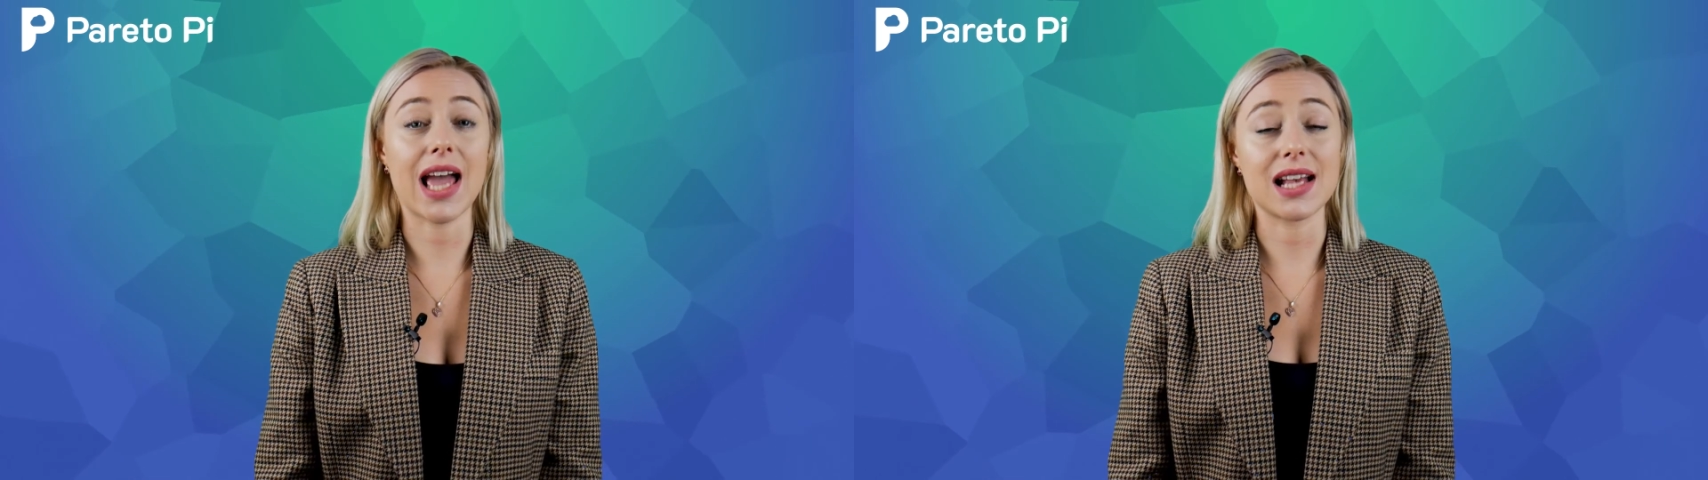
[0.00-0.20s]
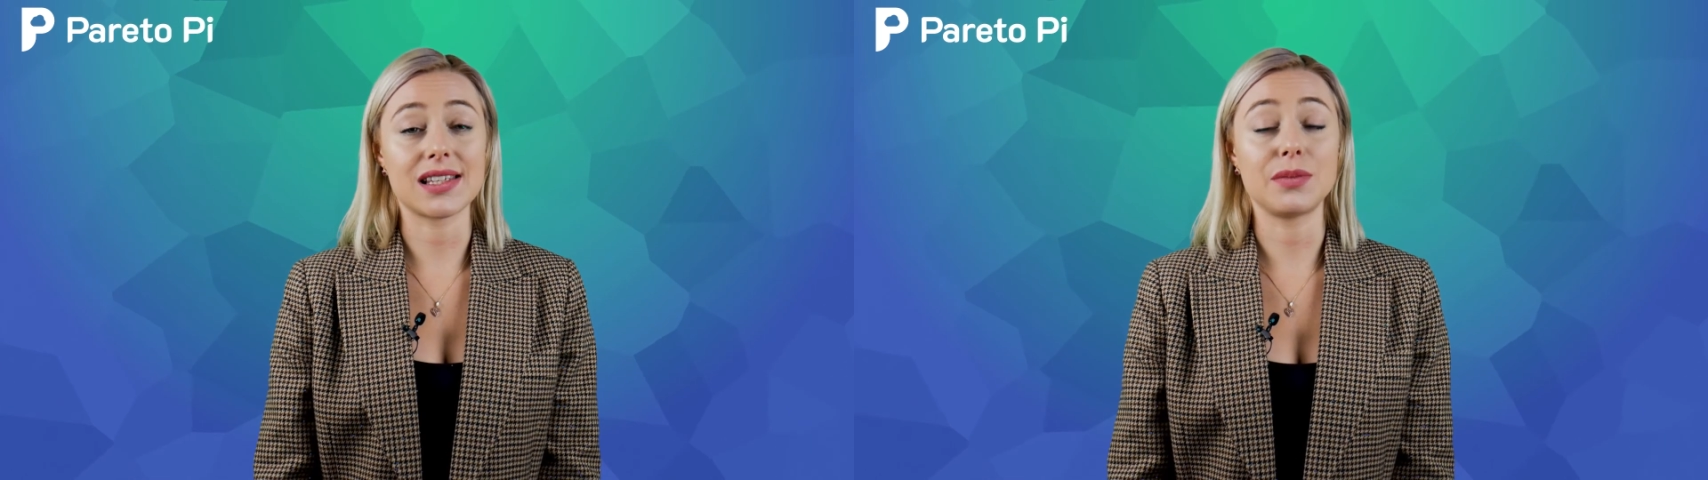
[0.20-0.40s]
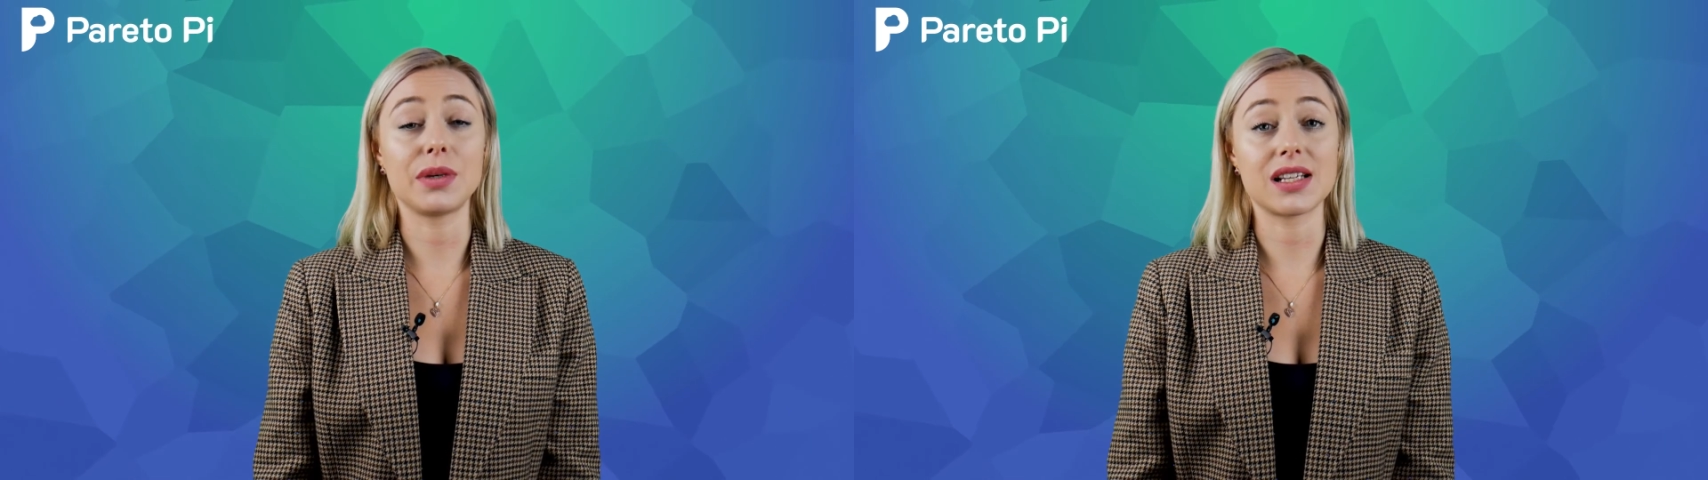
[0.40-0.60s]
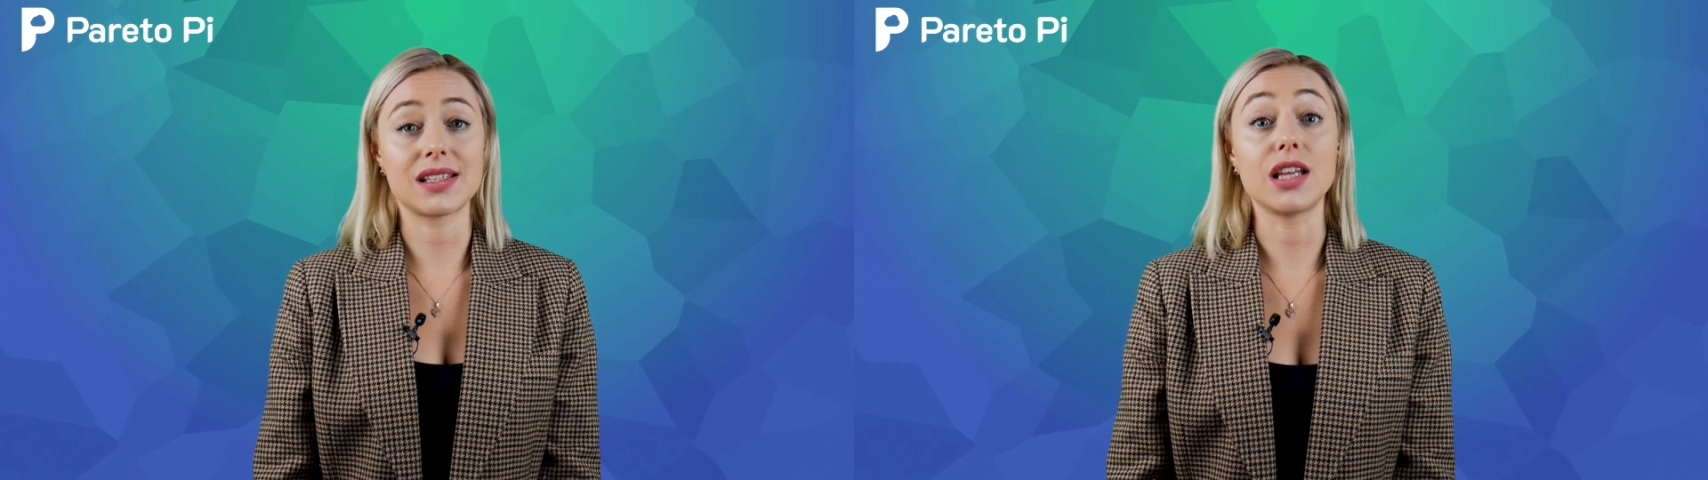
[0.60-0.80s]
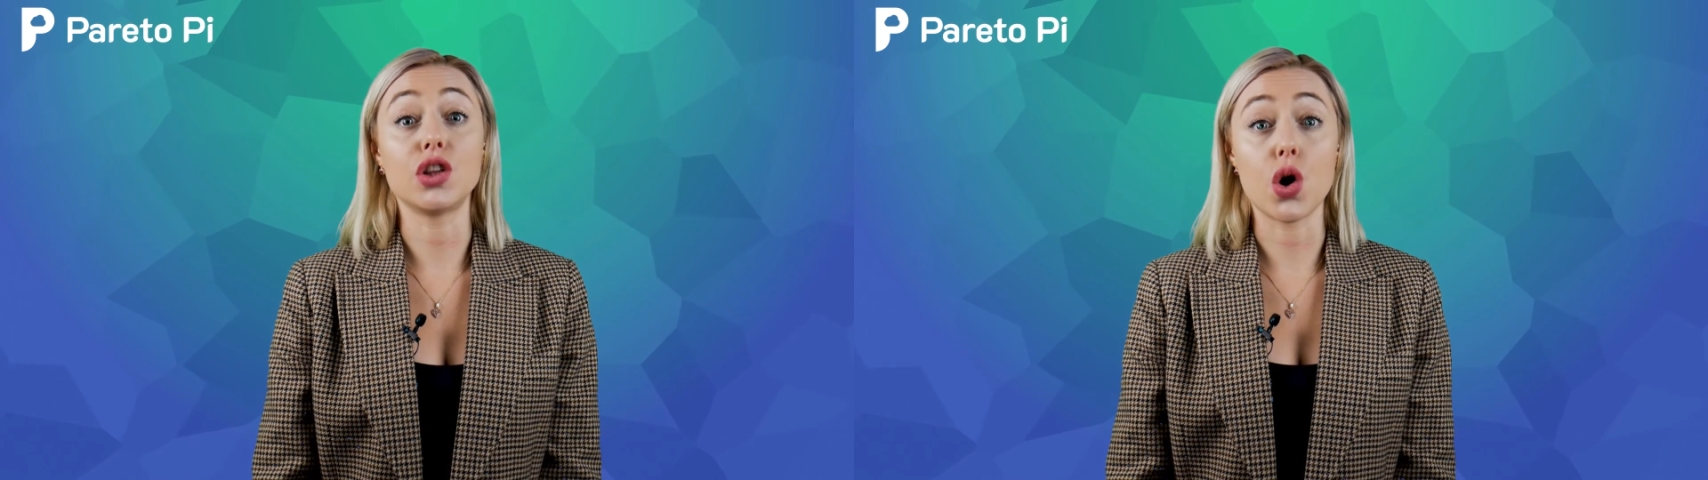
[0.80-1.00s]
asset because
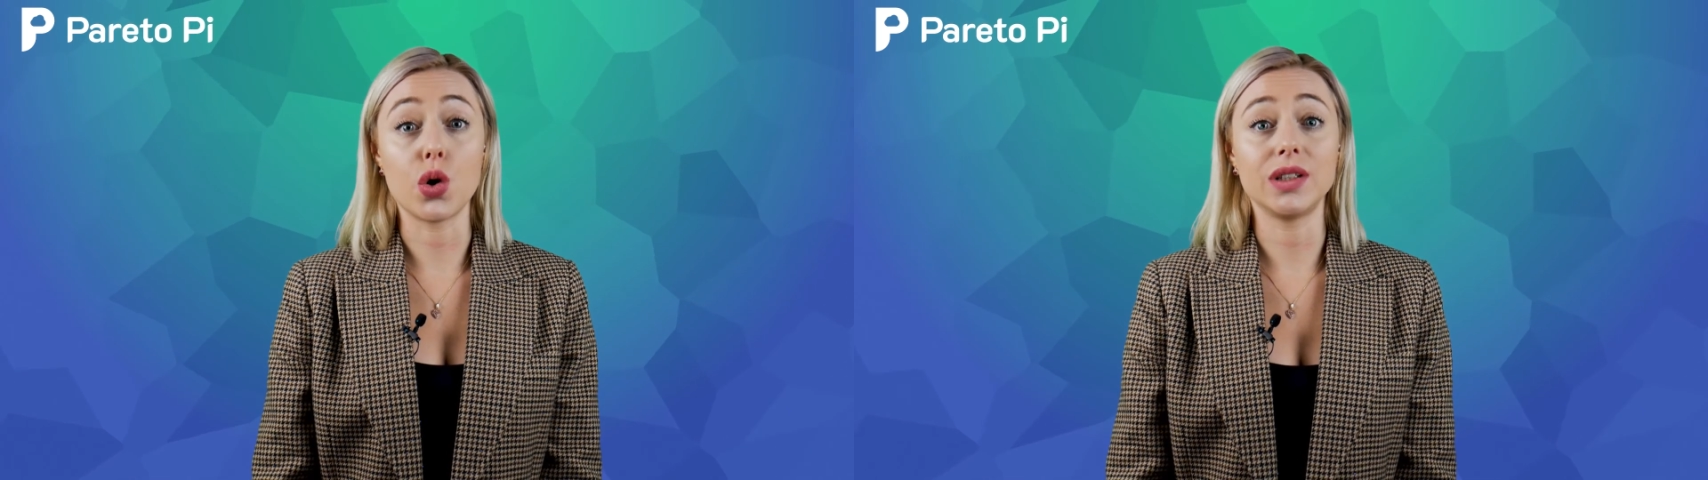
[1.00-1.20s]
they know